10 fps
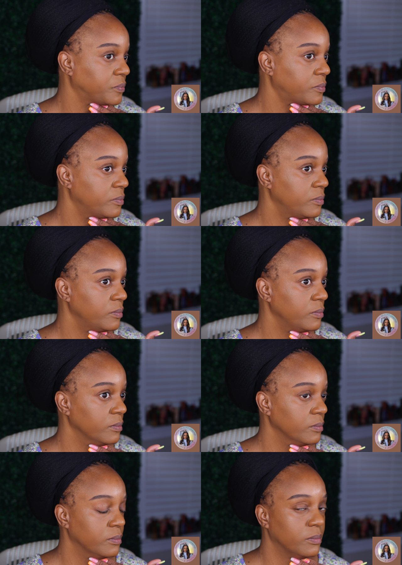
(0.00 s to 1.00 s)

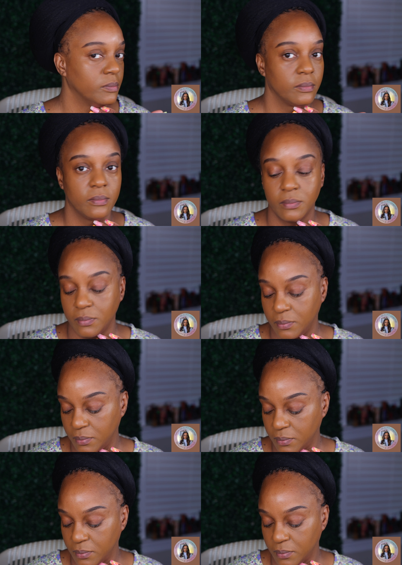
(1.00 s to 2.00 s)

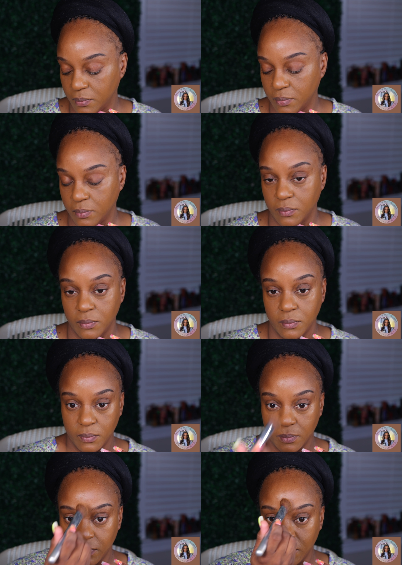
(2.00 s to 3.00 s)

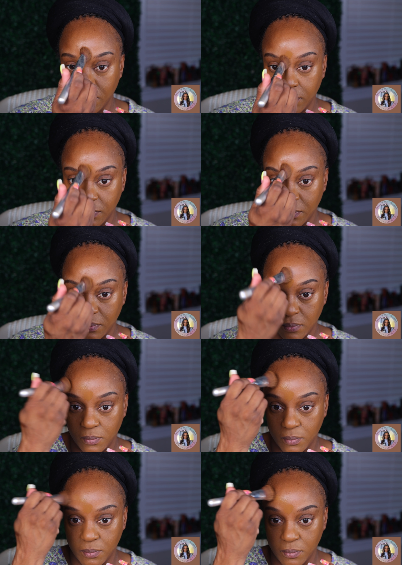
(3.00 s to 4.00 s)

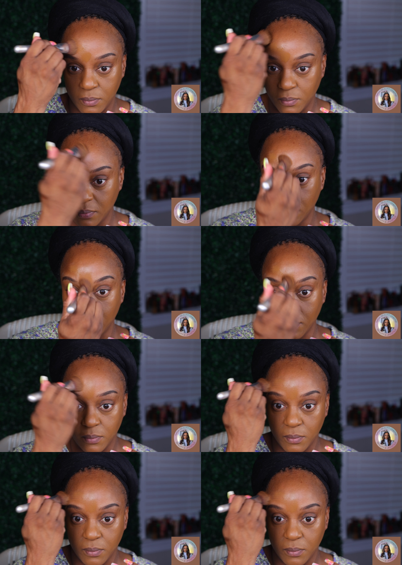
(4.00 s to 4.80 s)
Nobody speaks.